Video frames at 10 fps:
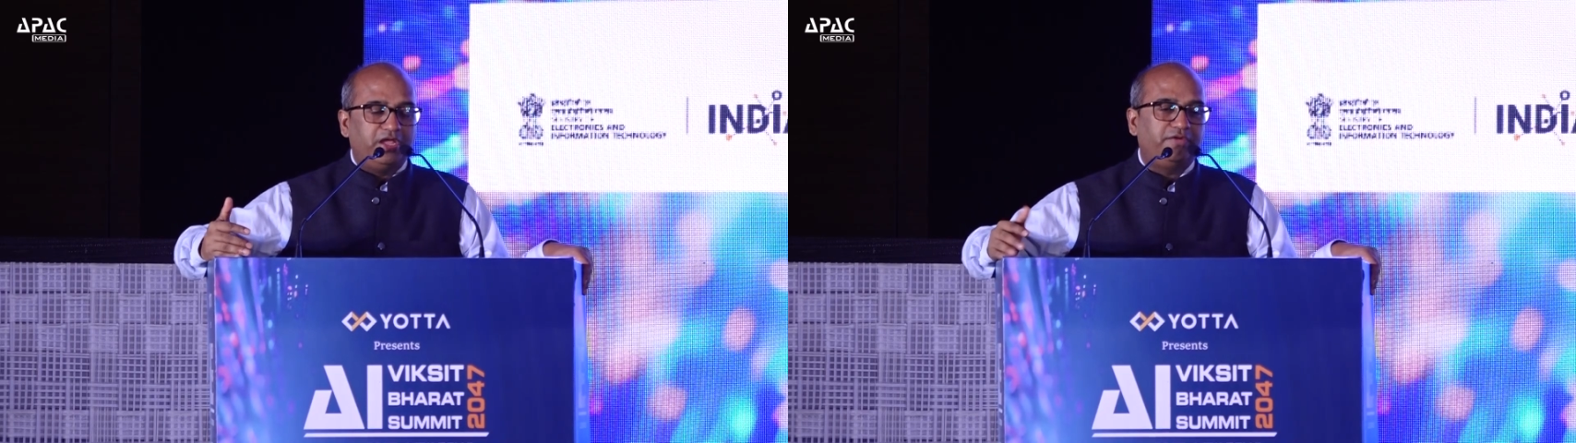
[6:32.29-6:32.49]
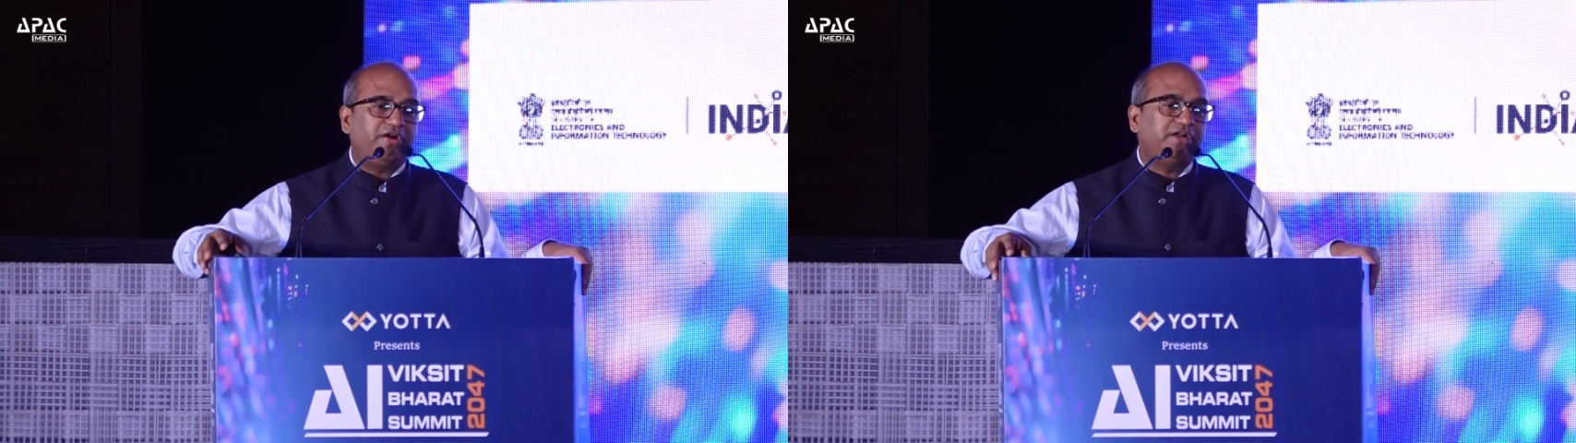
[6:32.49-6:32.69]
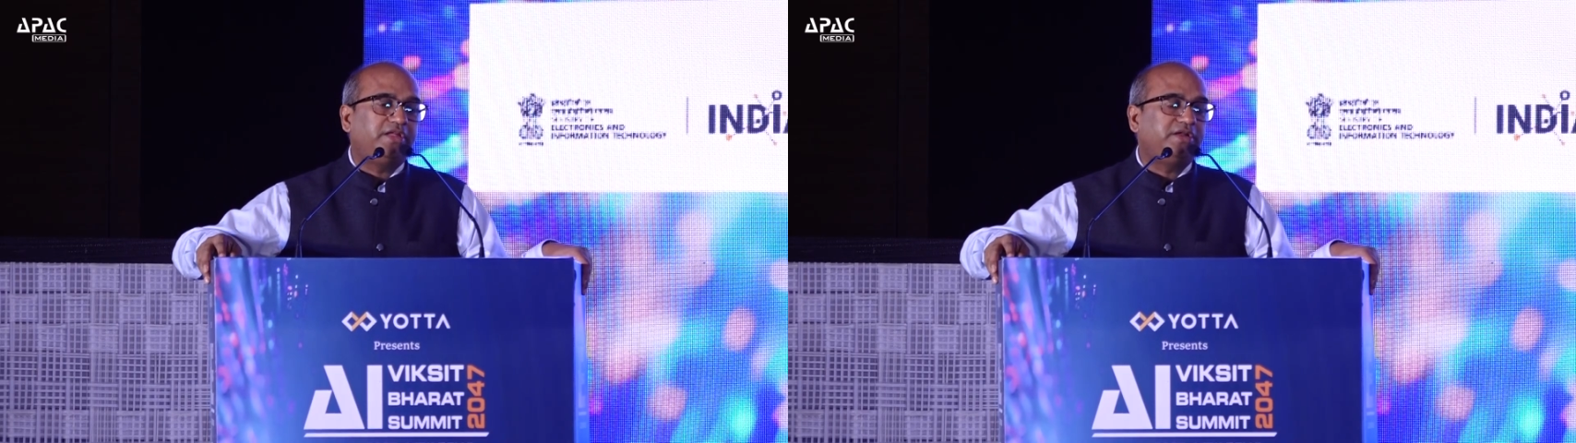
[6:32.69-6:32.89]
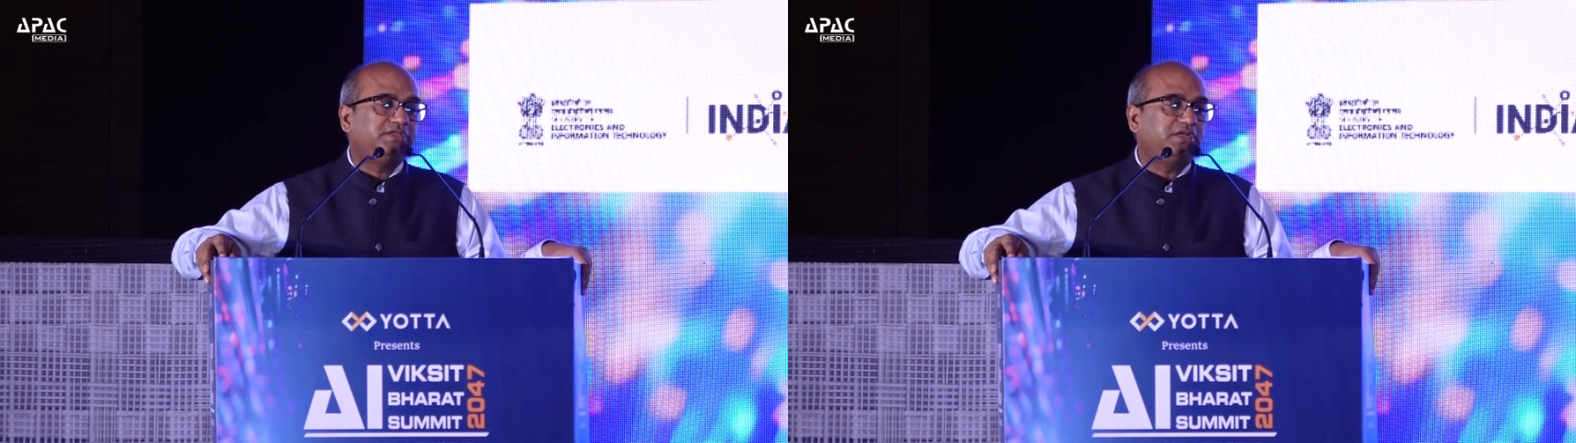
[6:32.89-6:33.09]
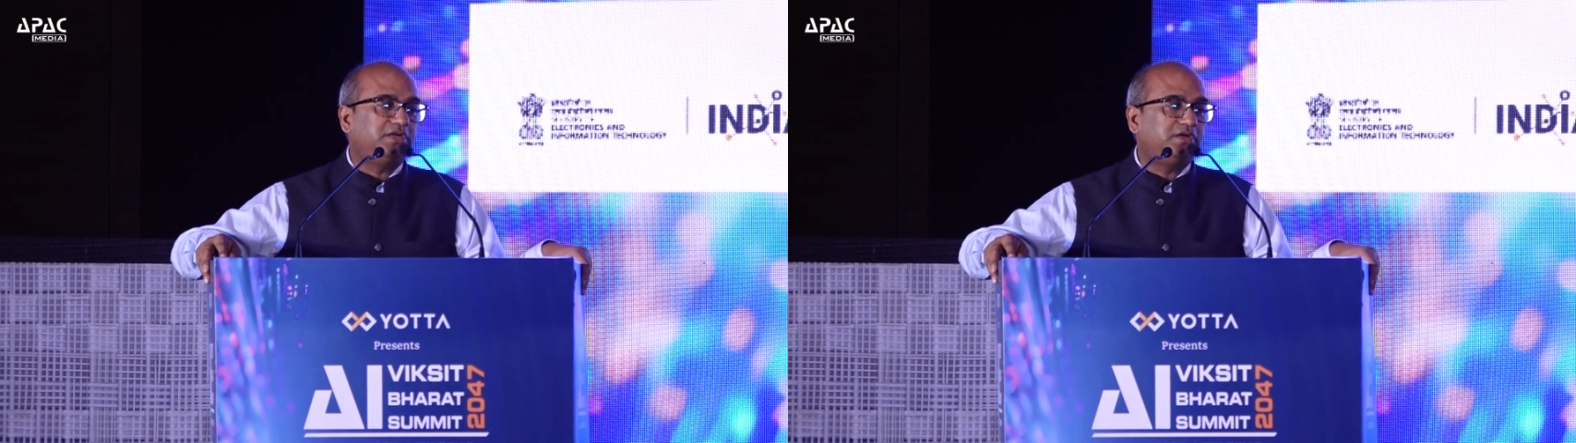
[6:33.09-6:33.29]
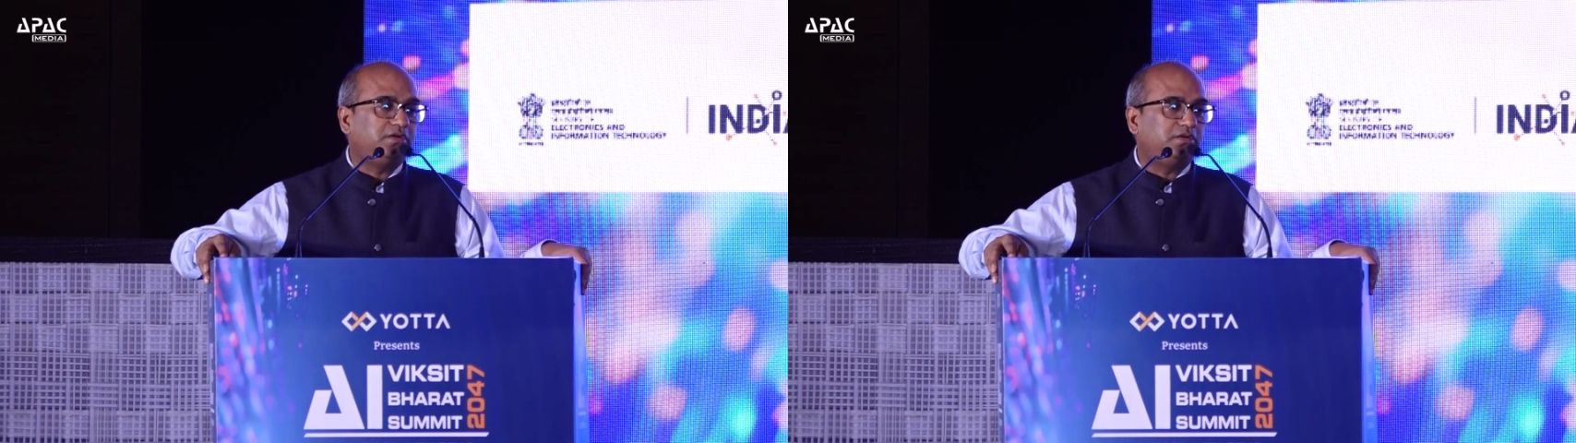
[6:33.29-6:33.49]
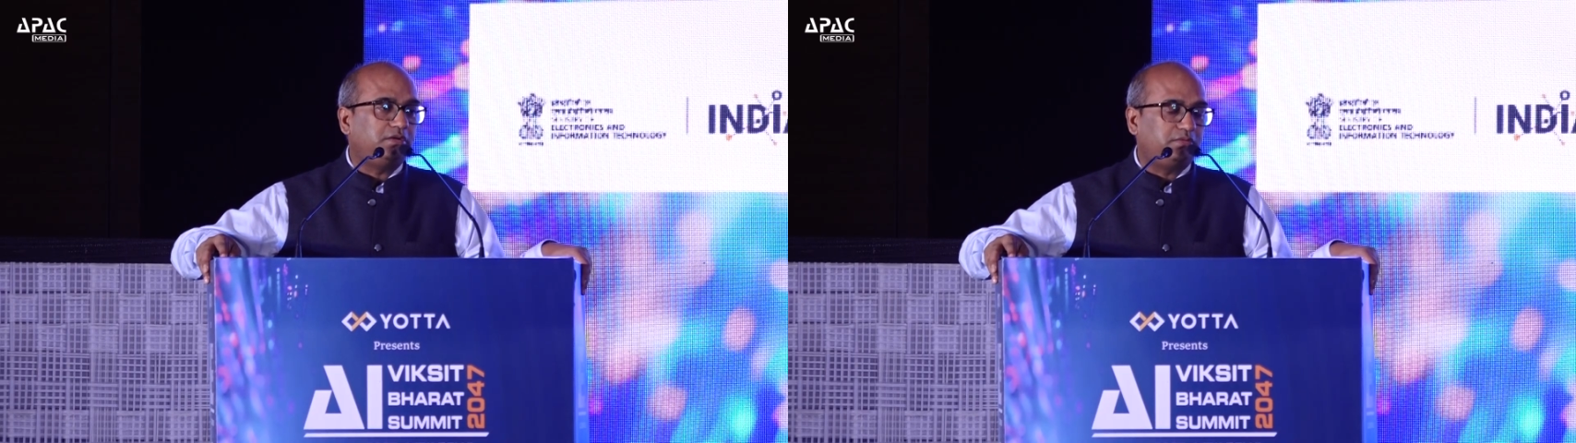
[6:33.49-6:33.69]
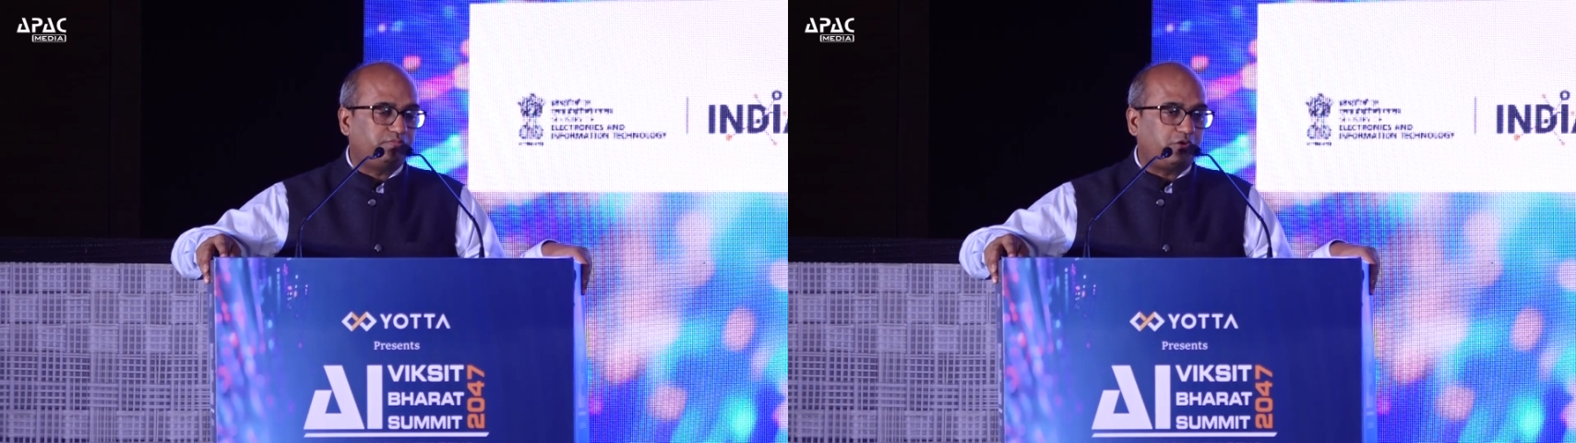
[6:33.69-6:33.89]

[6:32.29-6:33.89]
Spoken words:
In fact, there is a